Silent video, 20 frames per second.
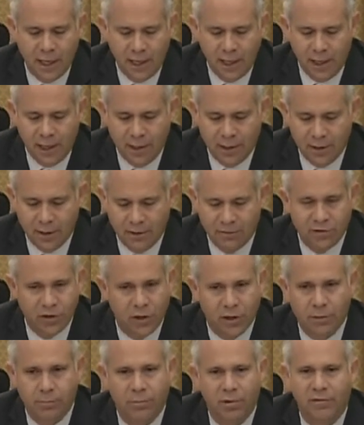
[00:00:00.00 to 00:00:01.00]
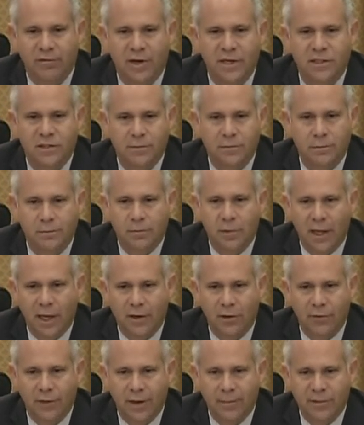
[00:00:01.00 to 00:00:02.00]
if you could provide some light
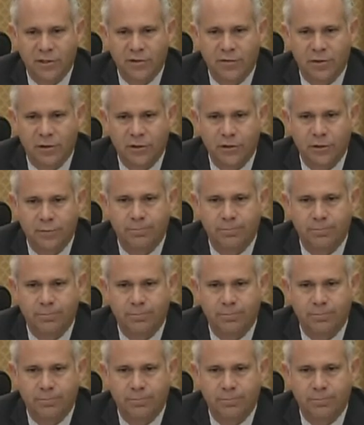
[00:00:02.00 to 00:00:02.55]
on that, Mr. Ferguson.